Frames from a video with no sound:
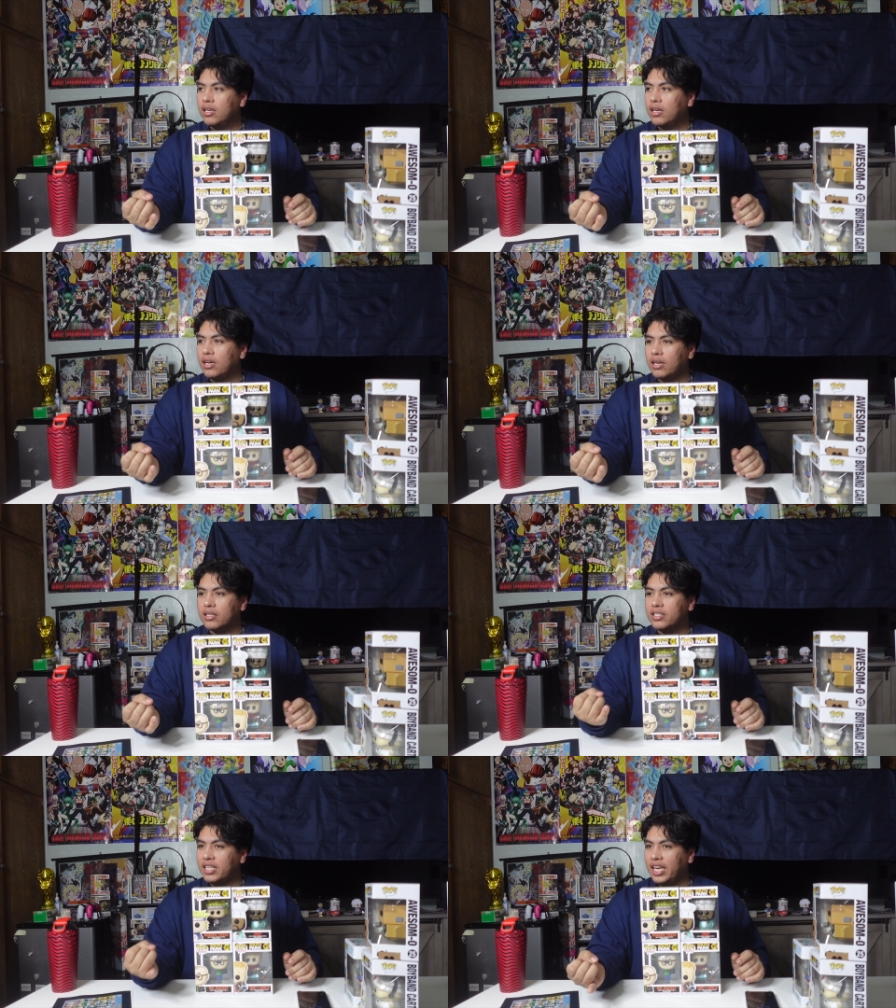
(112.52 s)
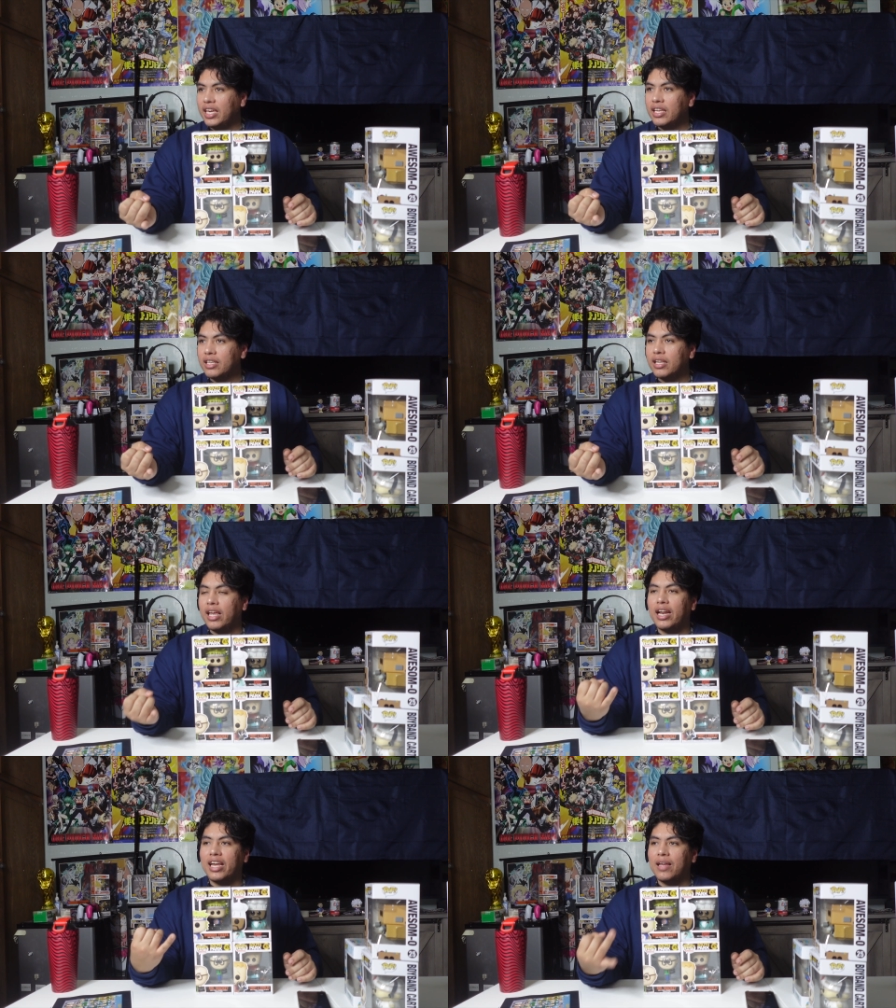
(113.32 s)
uh, Satan
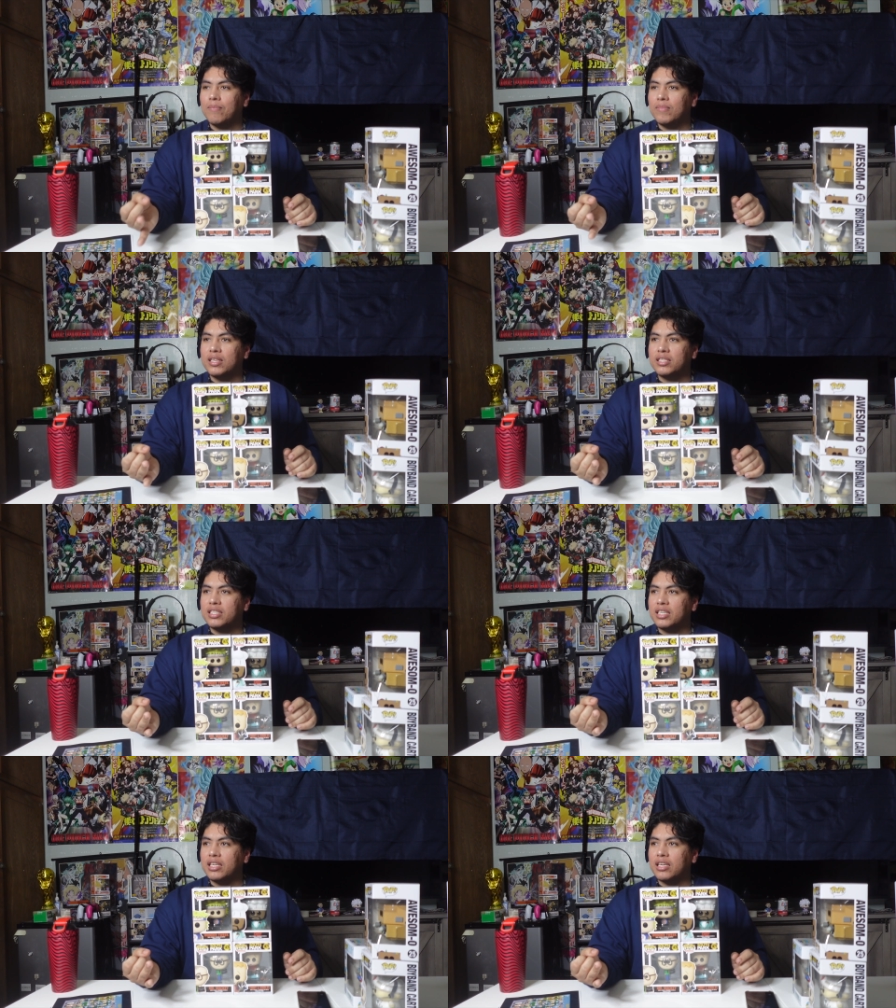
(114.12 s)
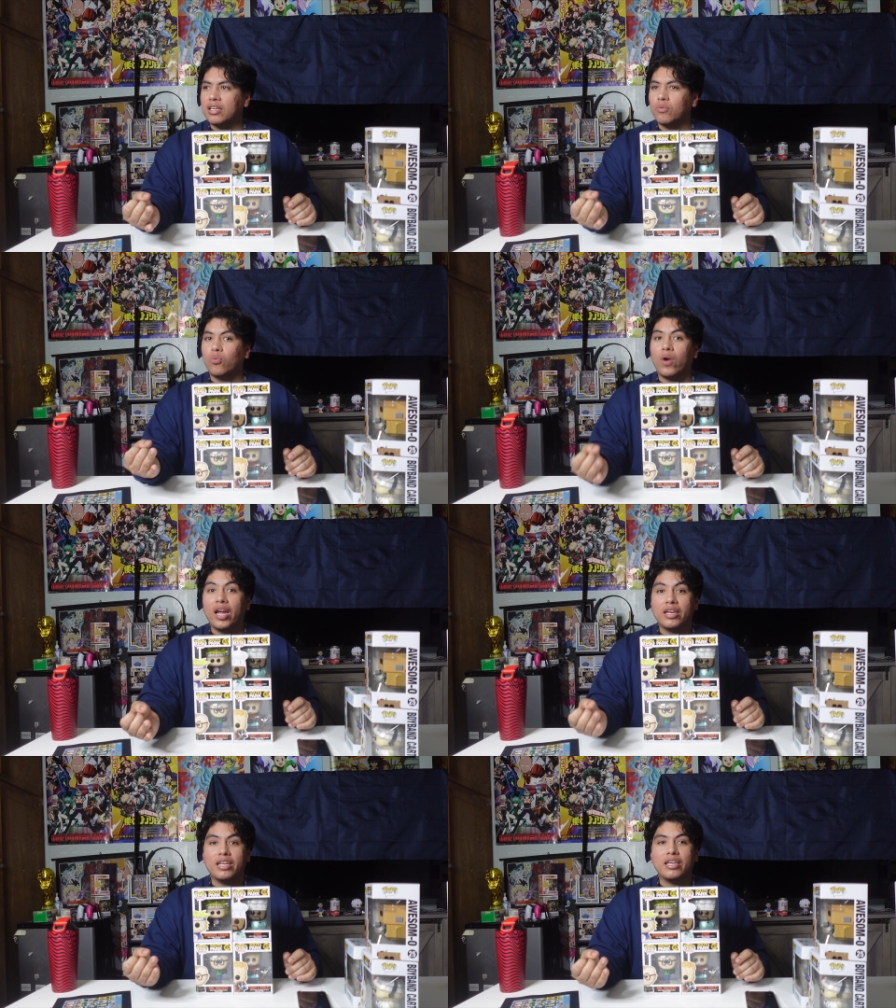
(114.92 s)
and I am missing
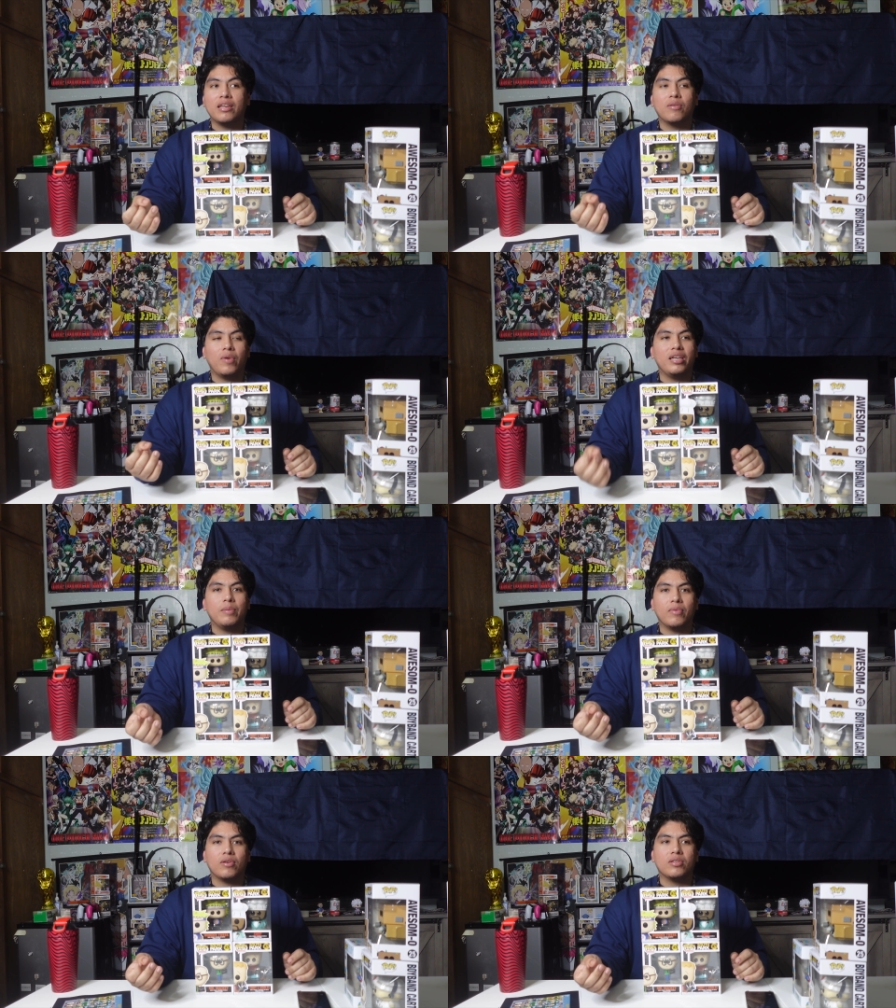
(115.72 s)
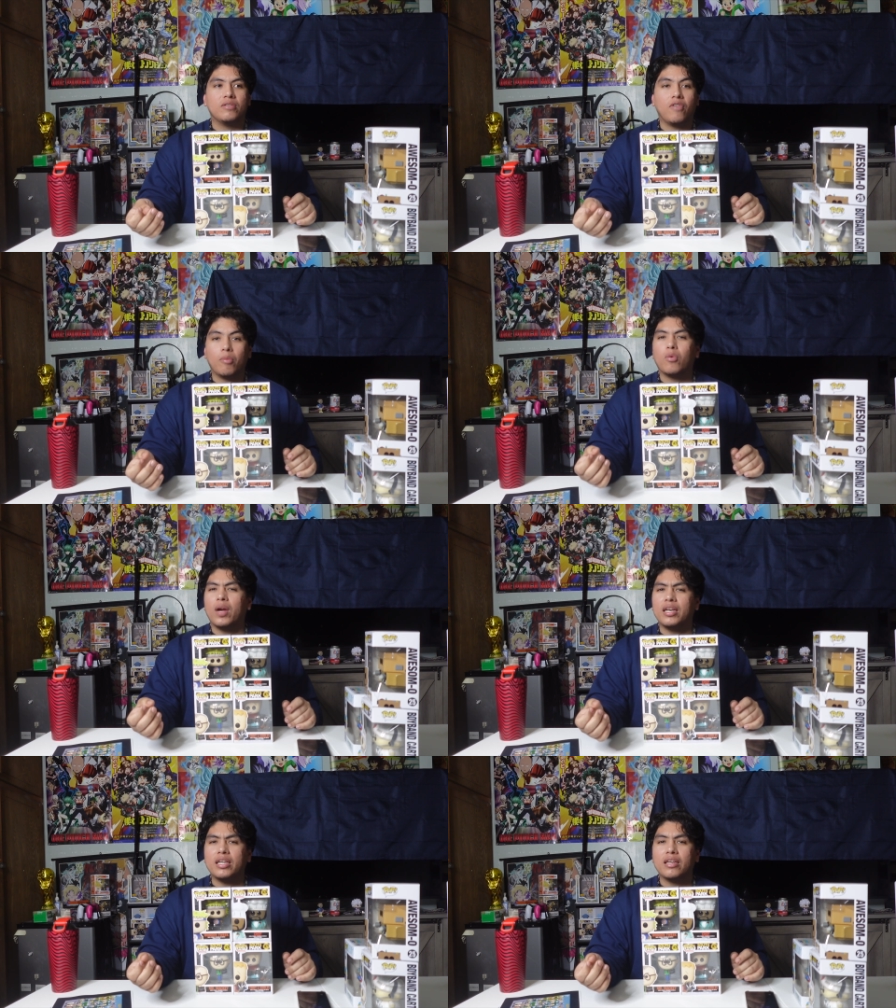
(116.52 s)
Randy, Randy Marsh, Farmer
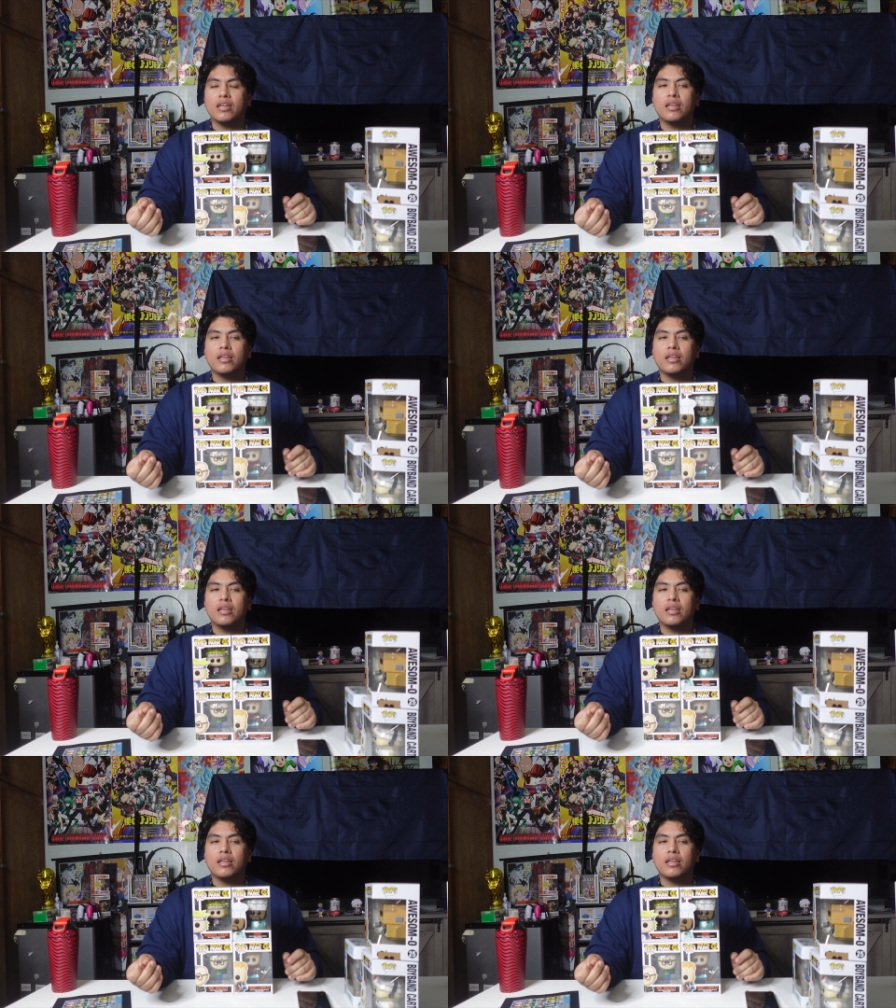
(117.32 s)
Randy